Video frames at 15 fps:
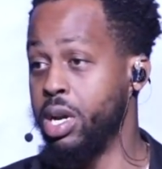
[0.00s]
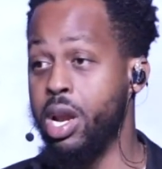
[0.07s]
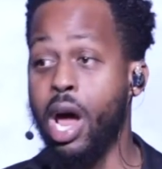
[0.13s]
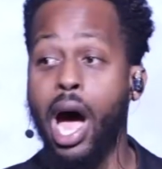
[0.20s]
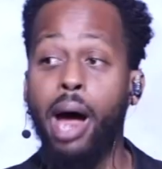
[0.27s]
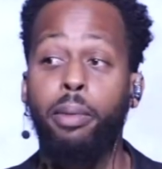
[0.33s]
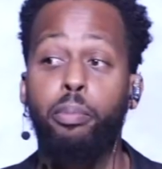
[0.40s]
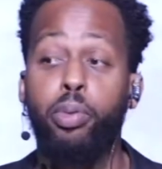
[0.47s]

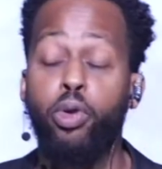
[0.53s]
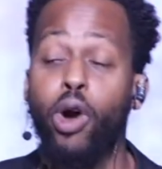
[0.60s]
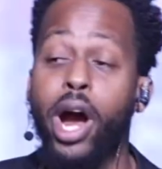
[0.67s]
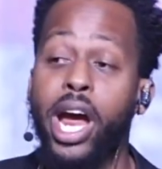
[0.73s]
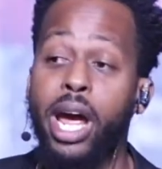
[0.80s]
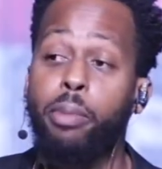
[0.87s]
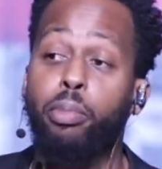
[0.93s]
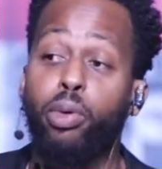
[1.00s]
Not
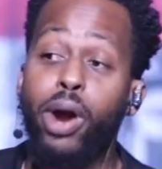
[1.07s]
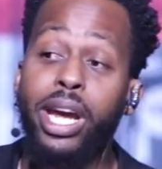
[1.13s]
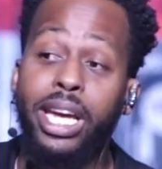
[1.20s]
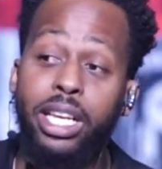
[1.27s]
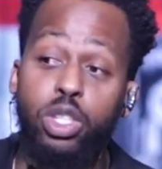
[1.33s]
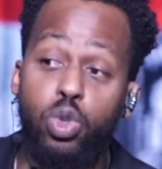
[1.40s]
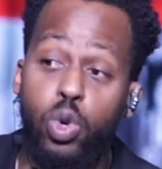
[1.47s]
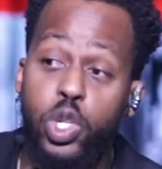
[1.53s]
pray and break
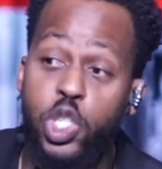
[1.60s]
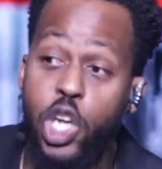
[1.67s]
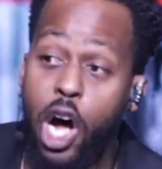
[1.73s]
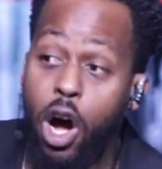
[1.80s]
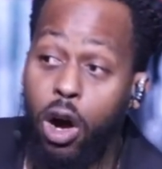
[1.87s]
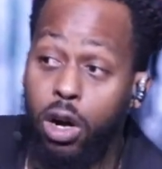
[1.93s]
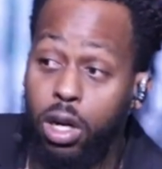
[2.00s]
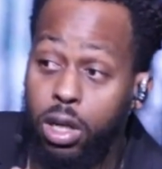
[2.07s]
into a
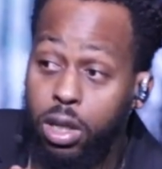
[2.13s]
song